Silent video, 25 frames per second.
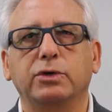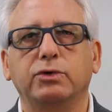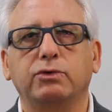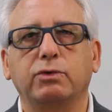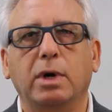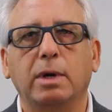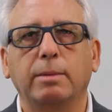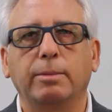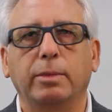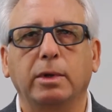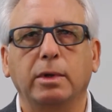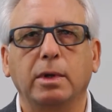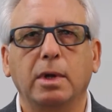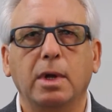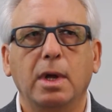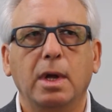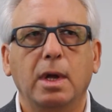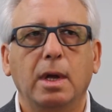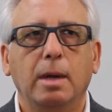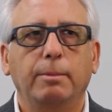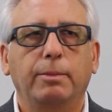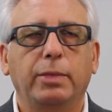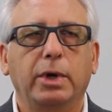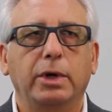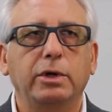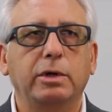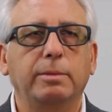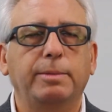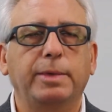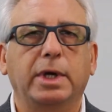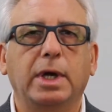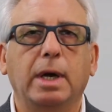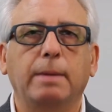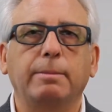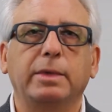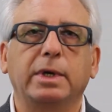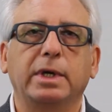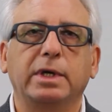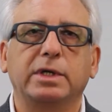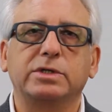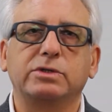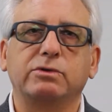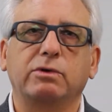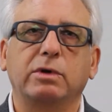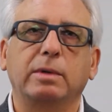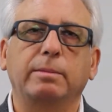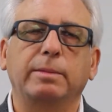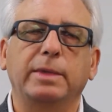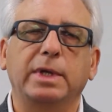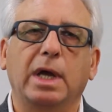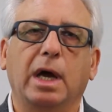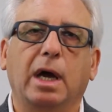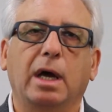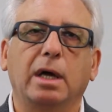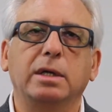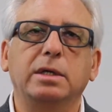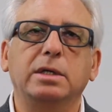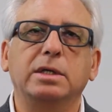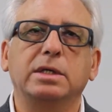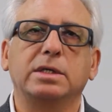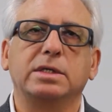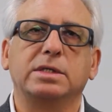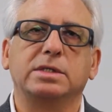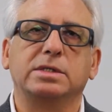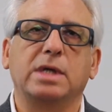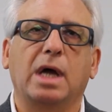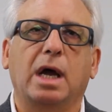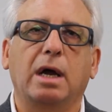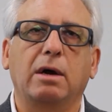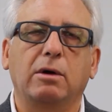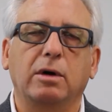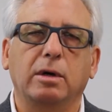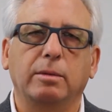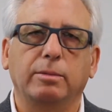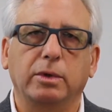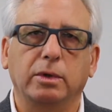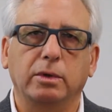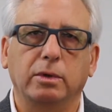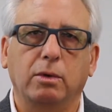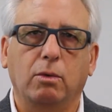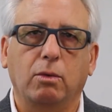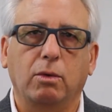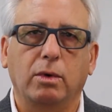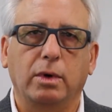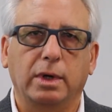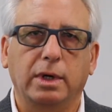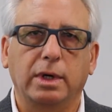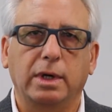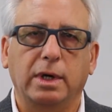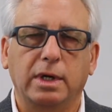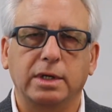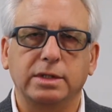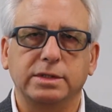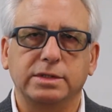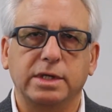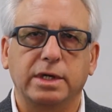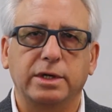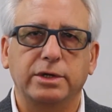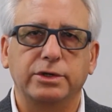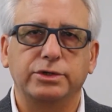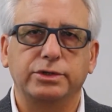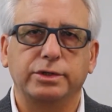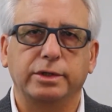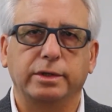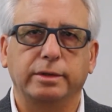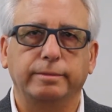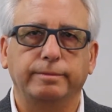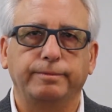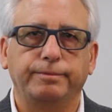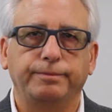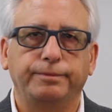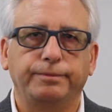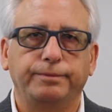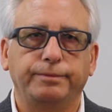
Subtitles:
in trouble, but you become an extremely undesirable organization.